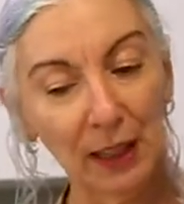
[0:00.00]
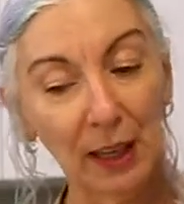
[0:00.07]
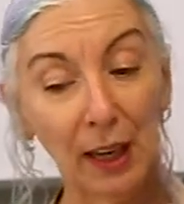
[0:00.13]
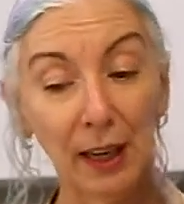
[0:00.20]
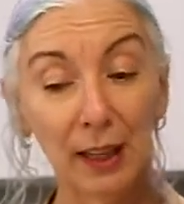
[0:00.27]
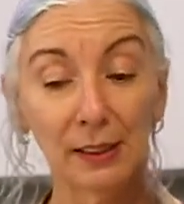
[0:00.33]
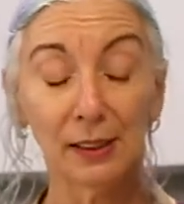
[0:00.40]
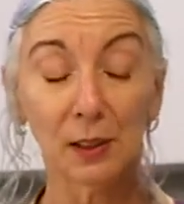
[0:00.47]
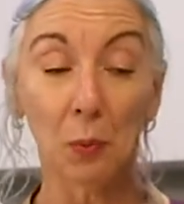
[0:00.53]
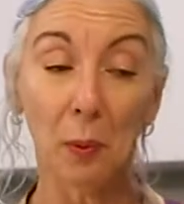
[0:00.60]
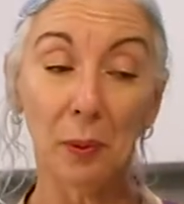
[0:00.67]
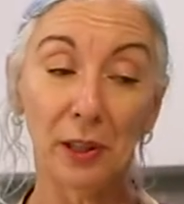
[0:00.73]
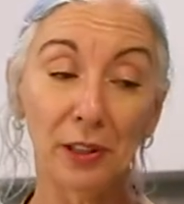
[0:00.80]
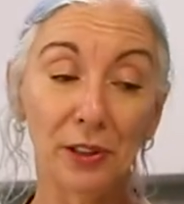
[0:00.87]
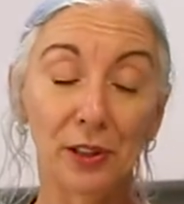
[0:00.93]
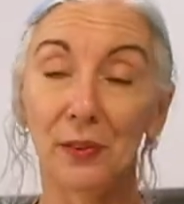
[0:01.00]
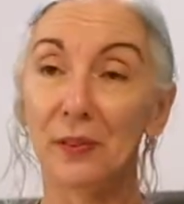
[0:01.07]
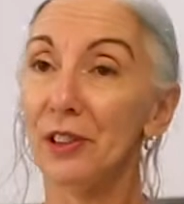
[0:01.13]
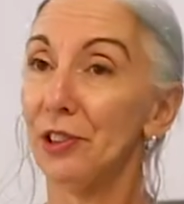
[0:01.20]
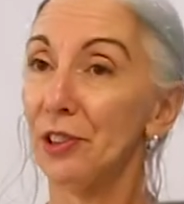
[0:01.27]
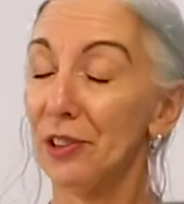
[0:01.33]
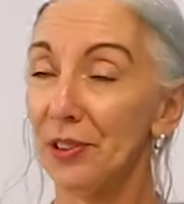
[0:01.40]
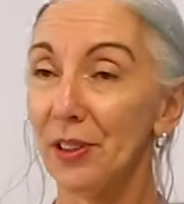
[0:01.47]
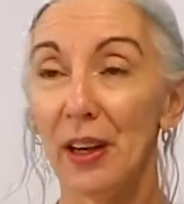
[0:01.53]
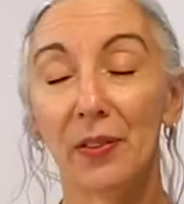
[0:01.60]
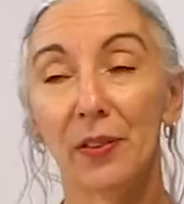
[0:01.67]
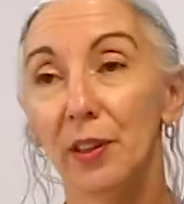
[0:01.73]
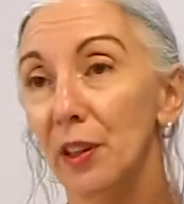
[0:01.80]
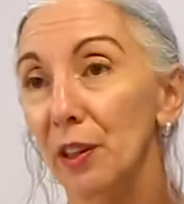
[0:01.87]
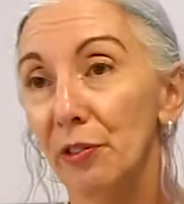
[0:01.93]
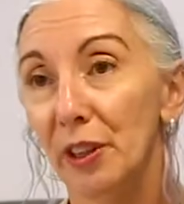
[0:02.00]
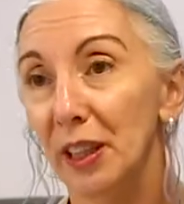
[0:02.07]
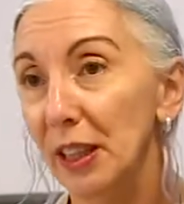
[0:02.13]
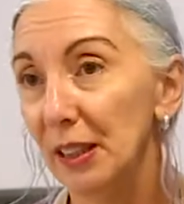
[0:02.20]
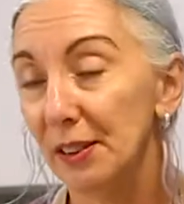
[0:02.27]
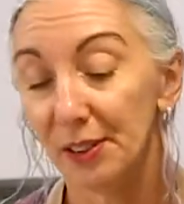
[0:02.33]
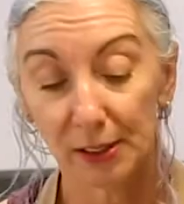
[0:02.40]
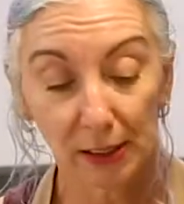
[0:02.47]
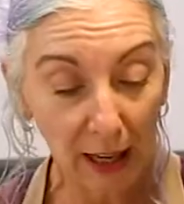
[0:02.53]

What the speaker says: And so what we're going to do is just add the ingredients,